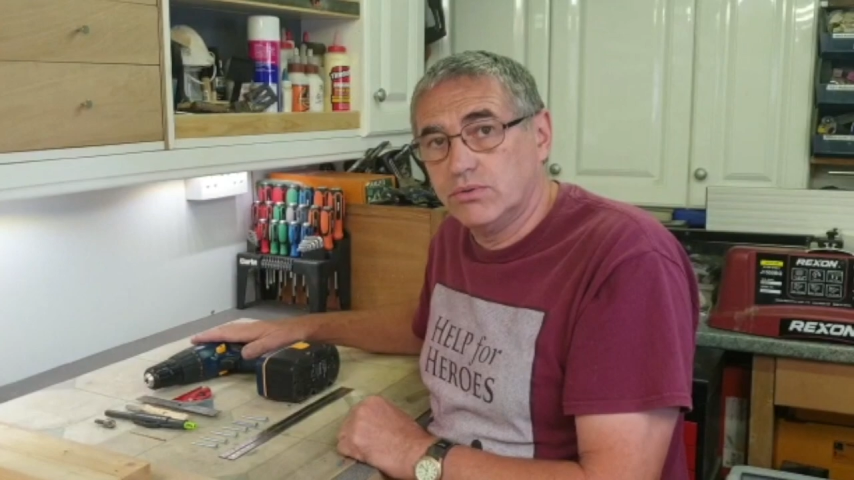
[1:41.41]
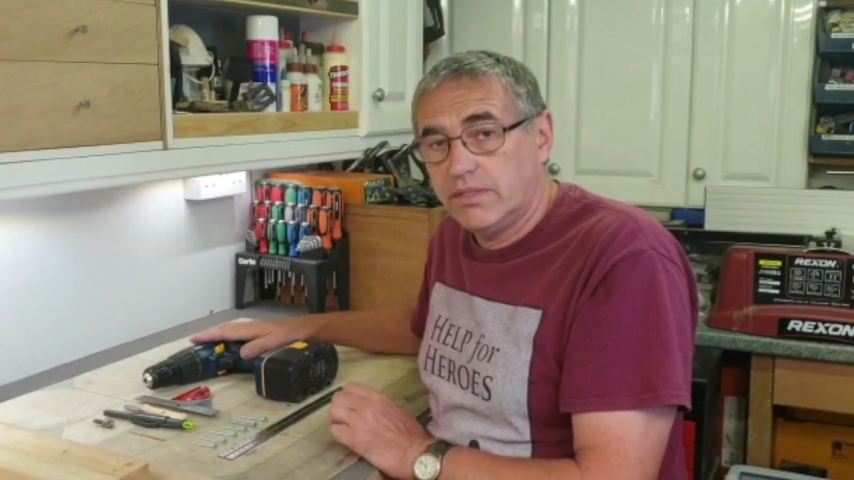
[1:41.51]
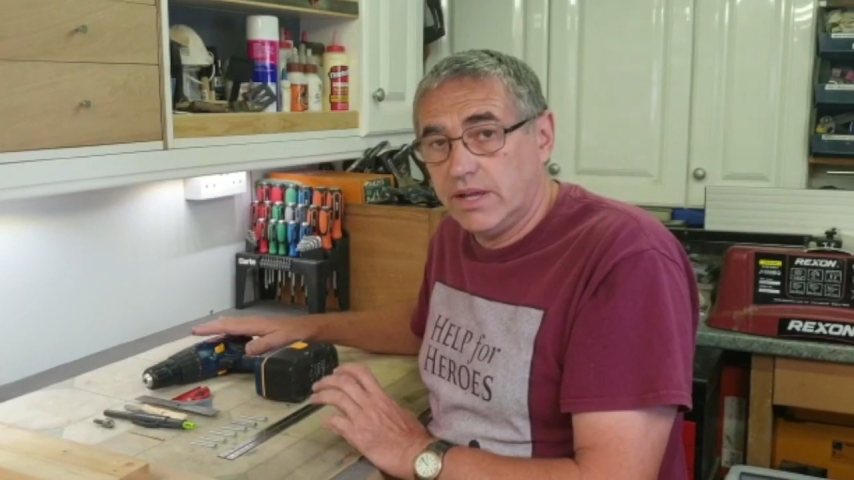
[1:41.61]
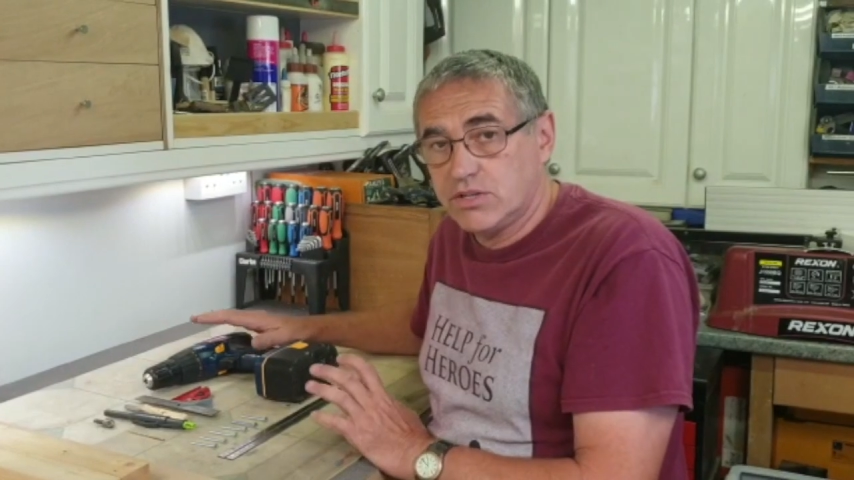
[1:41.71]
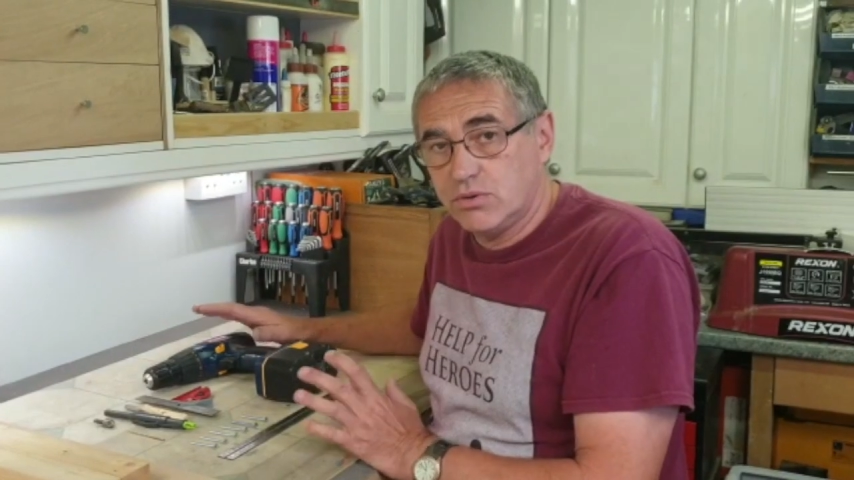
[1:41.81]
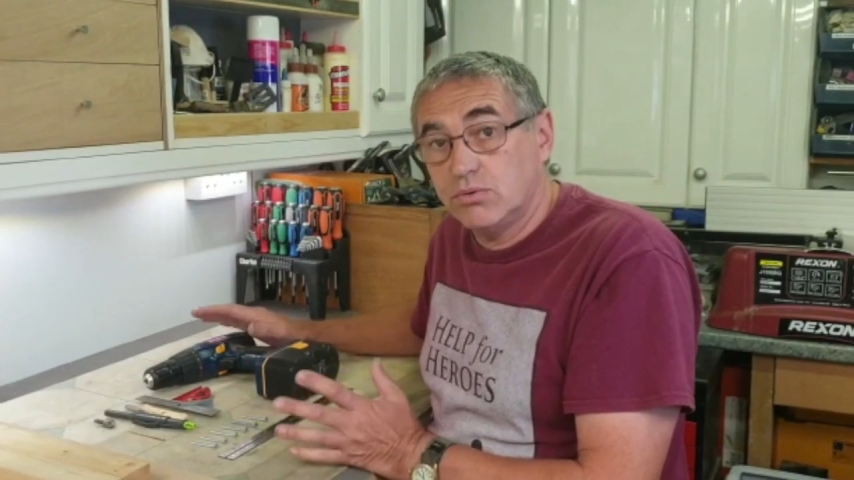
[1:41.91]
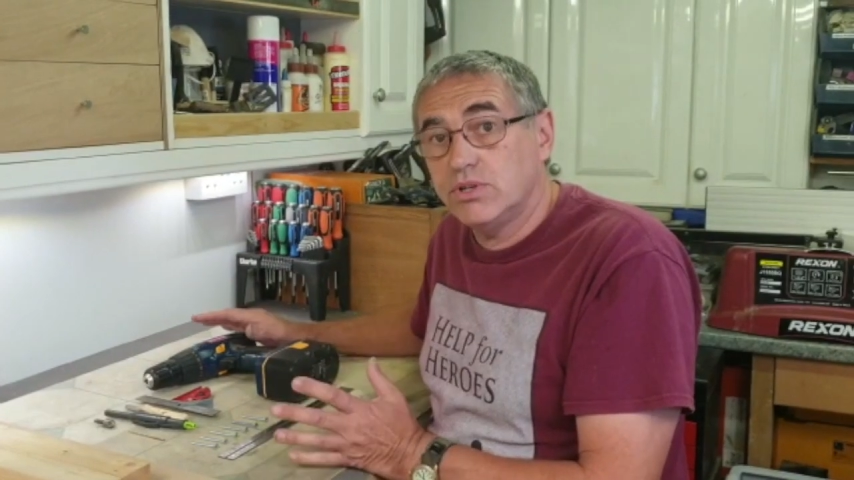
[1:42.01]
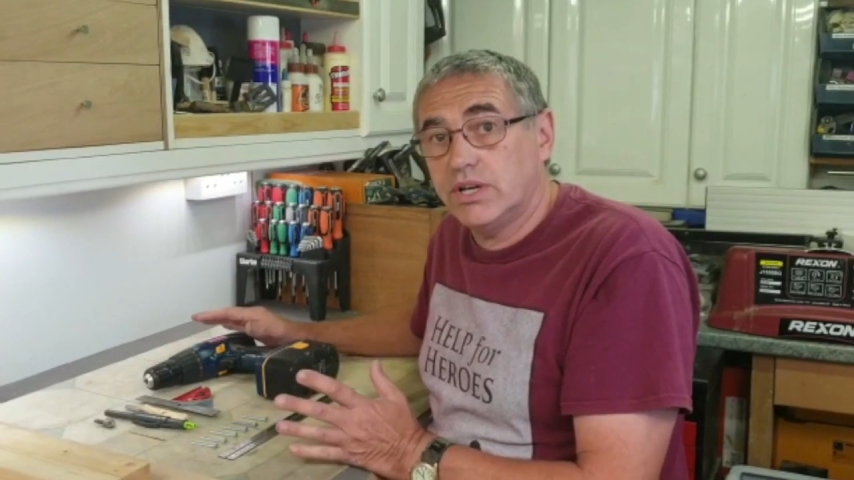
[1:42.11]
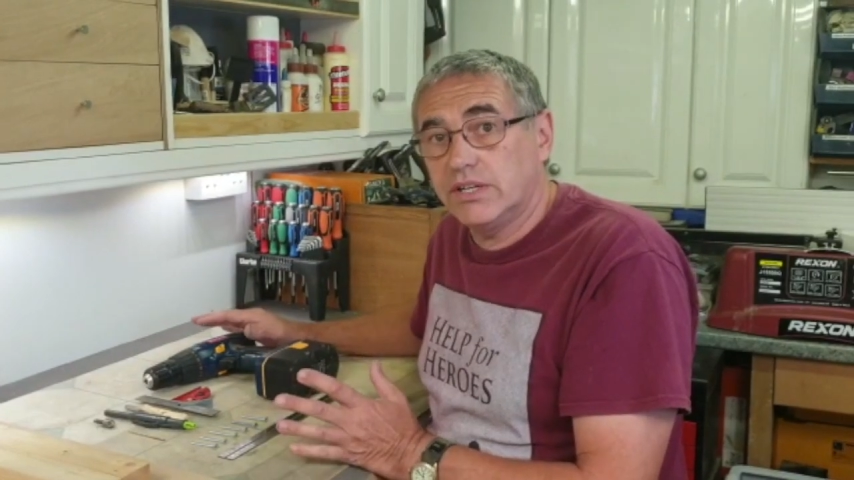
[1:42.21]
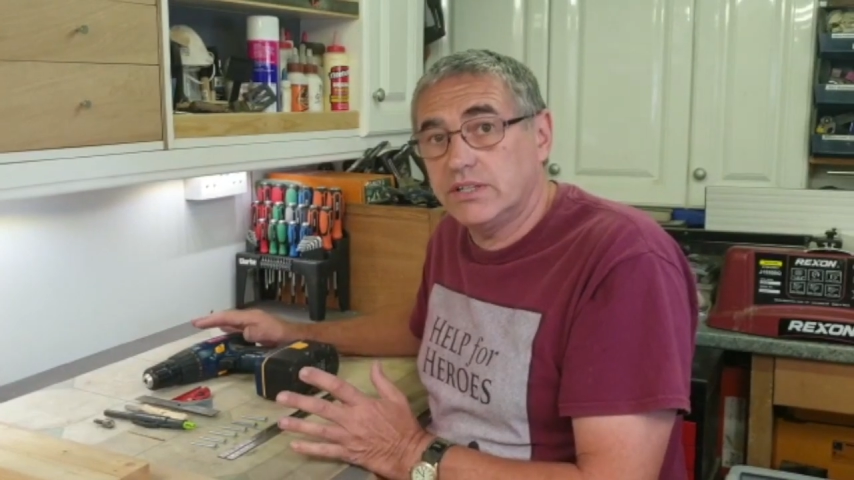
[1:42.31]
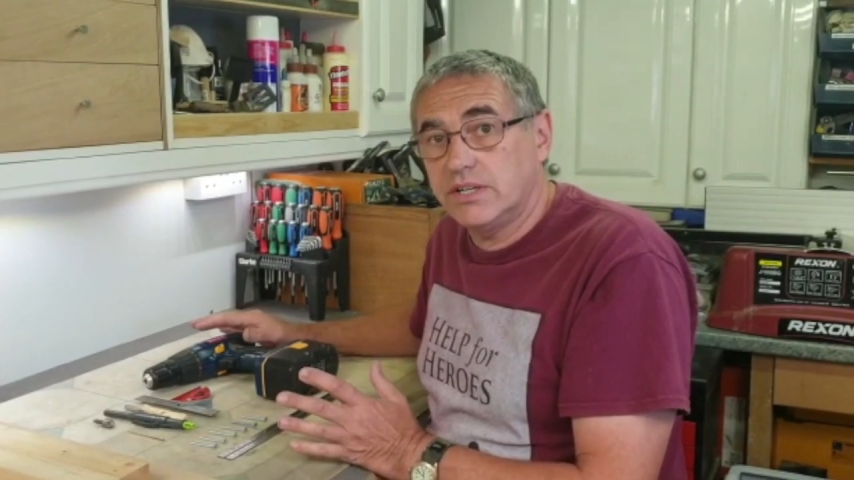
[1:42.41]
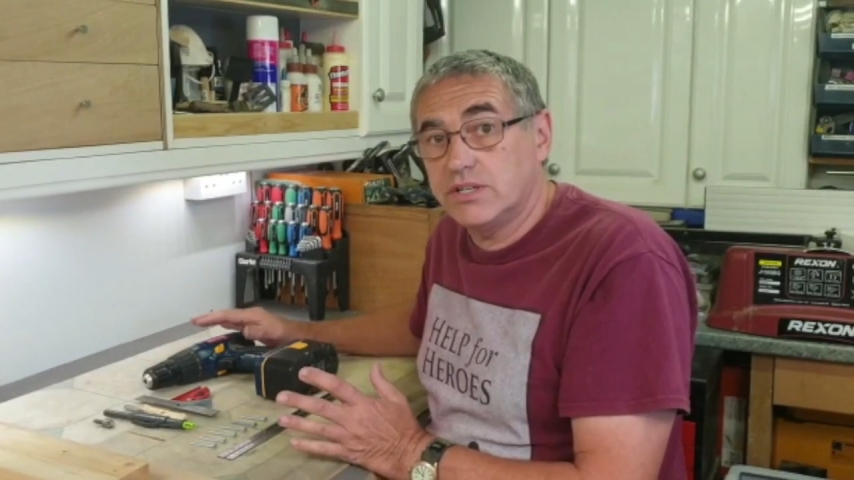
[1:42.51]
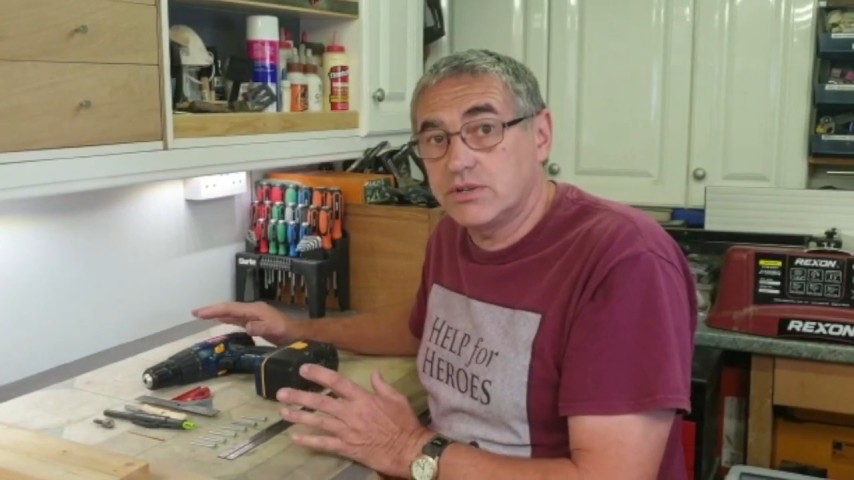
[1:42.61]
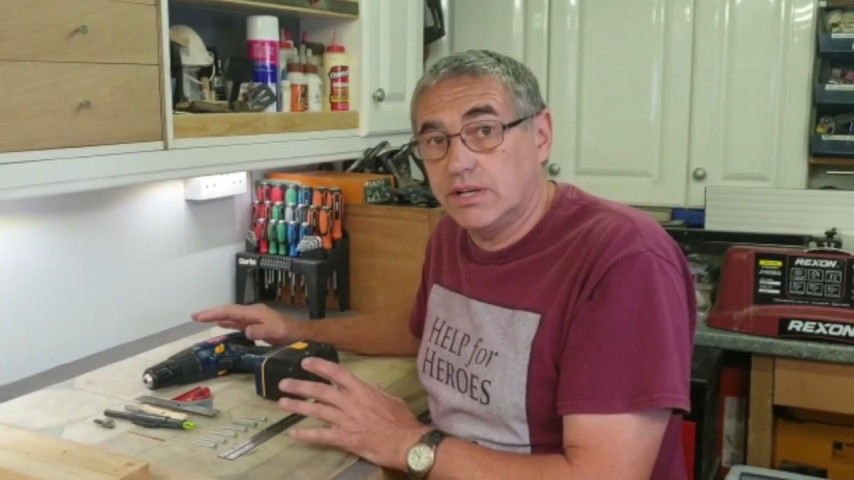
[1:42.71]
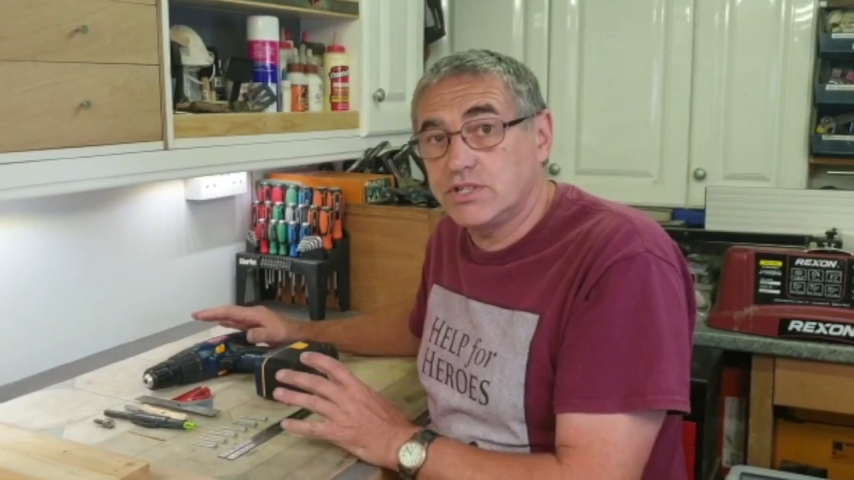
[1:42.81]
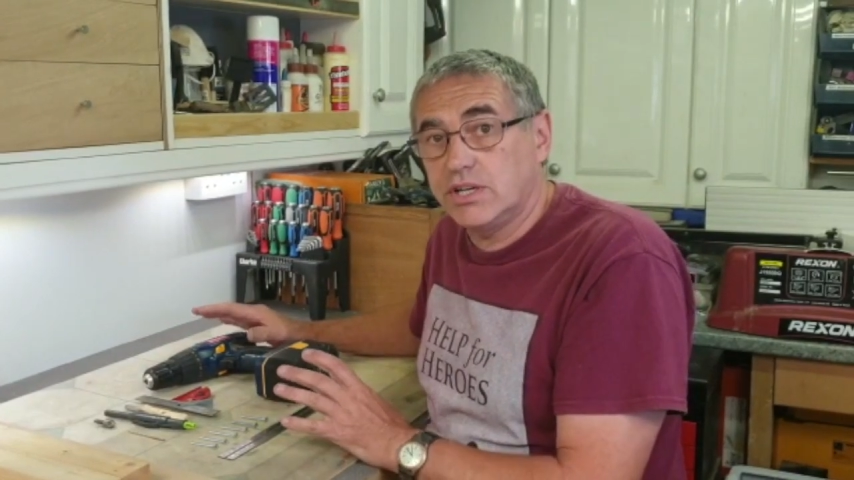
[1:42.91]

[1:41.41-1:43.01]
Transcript: That's all you're going to need to actually